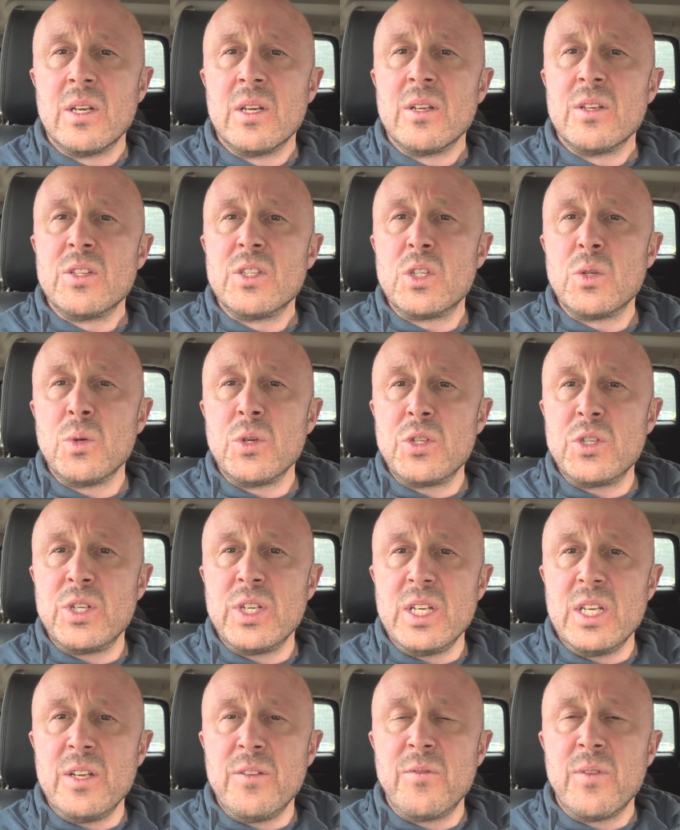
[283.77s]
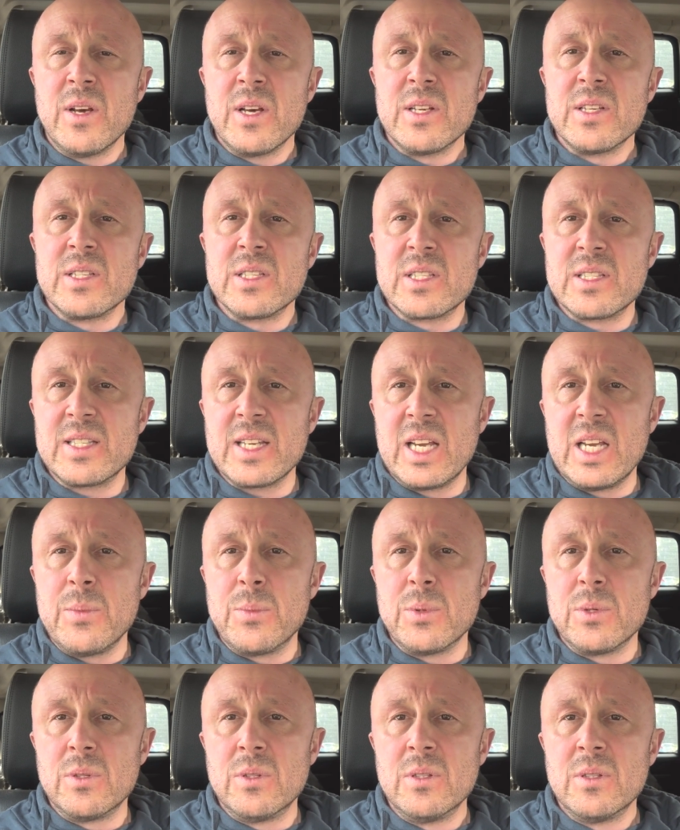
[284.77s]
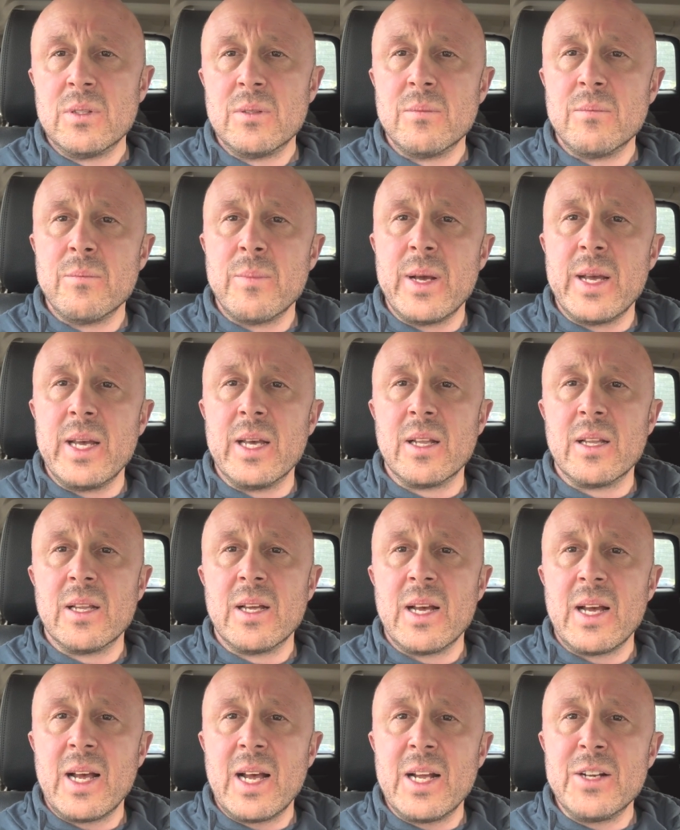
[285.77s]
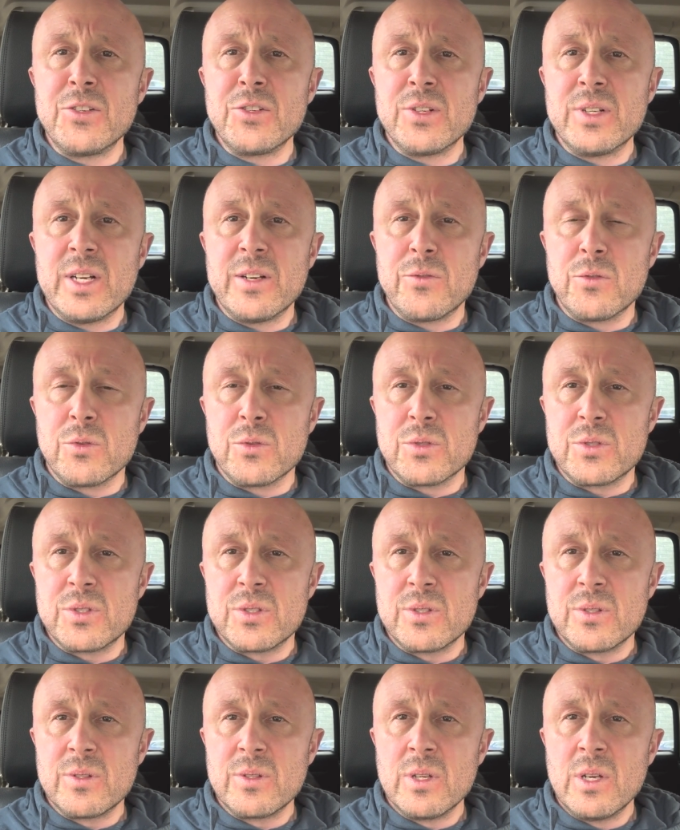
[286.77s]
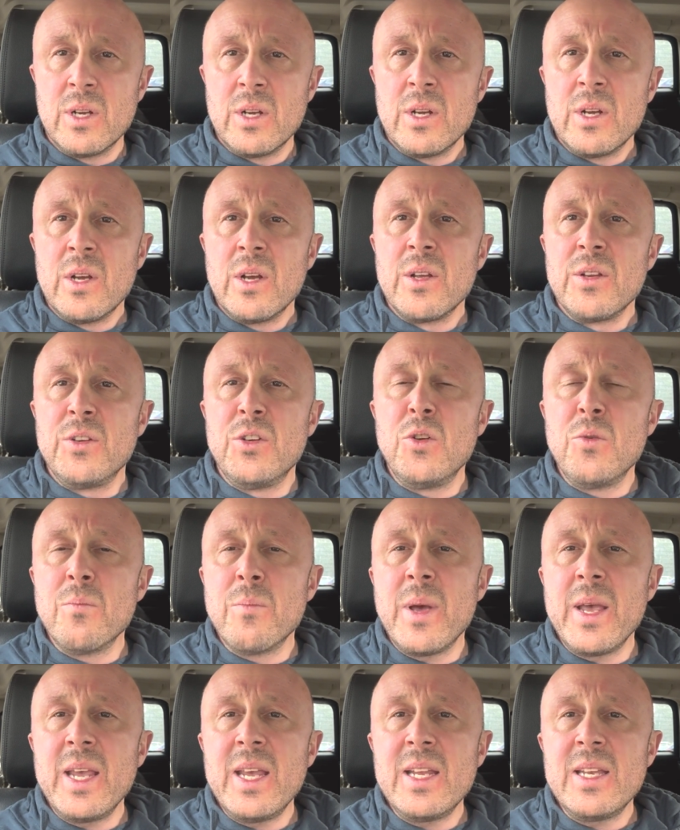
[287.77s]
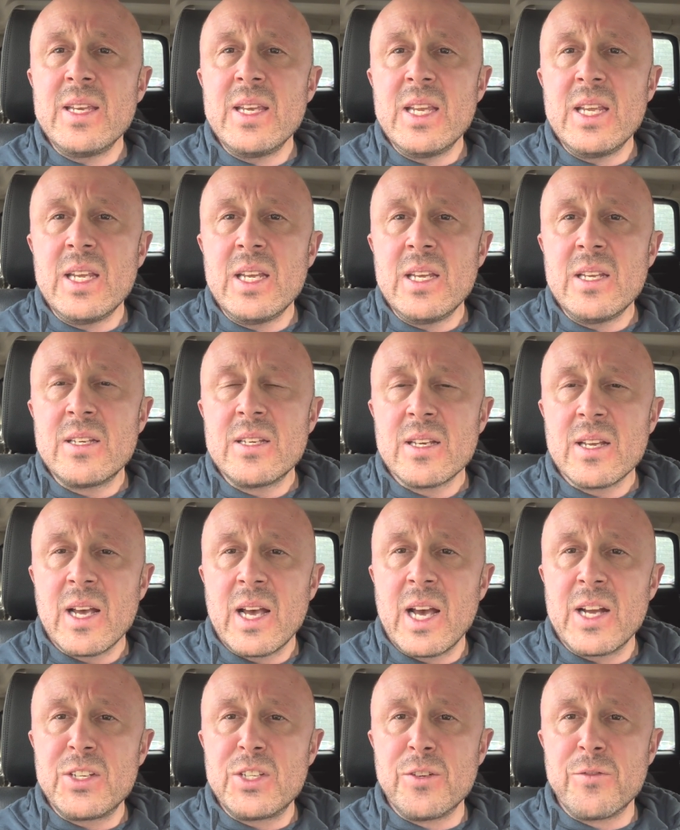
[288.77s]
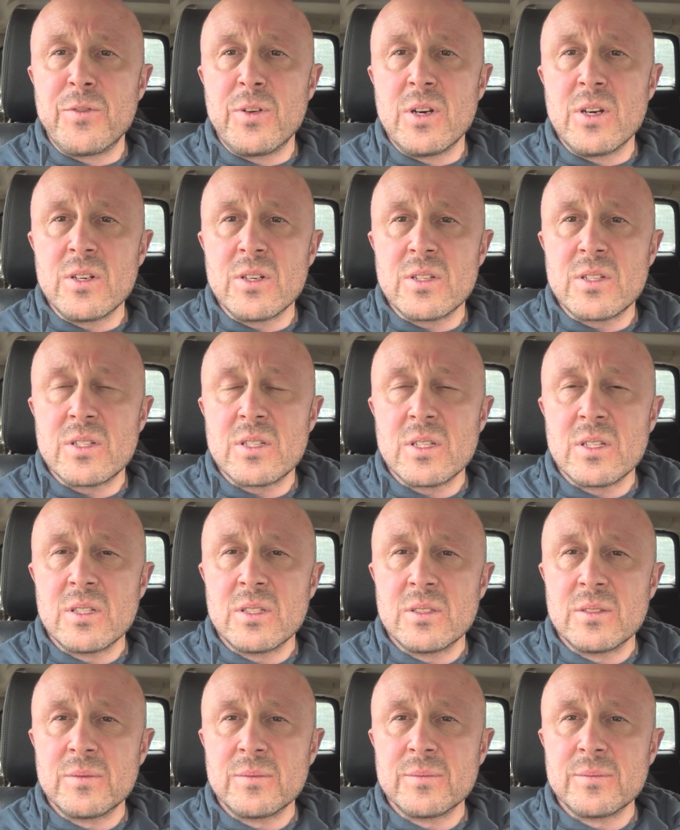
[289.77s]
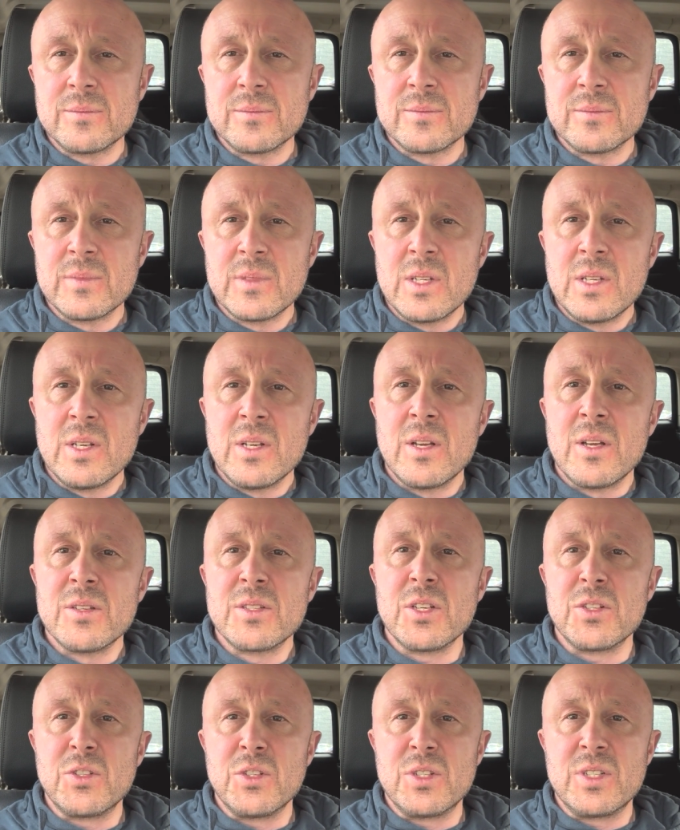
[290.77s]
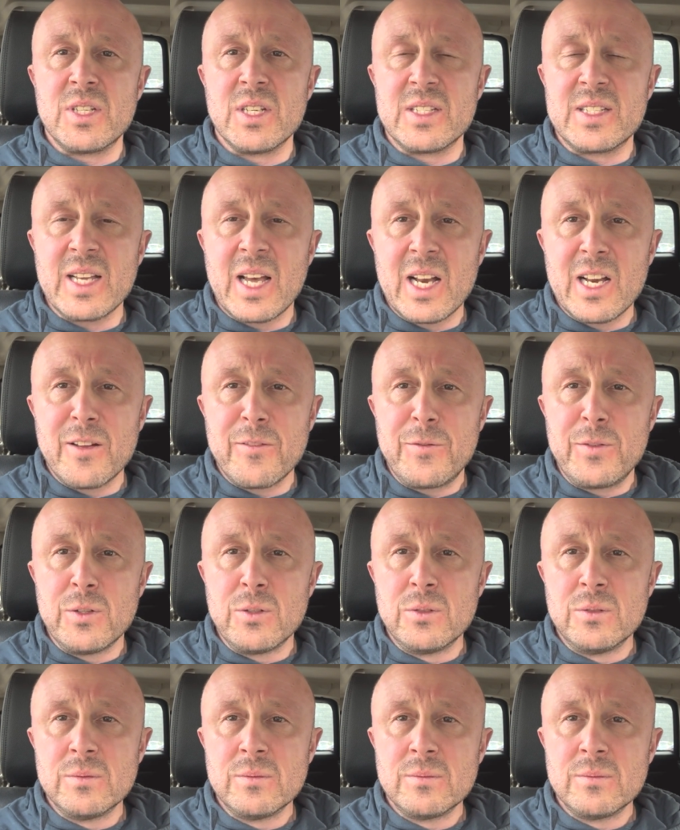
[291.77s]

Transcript: to achieve stable male androgen levels. You may need adjuvants such as Tadalafil,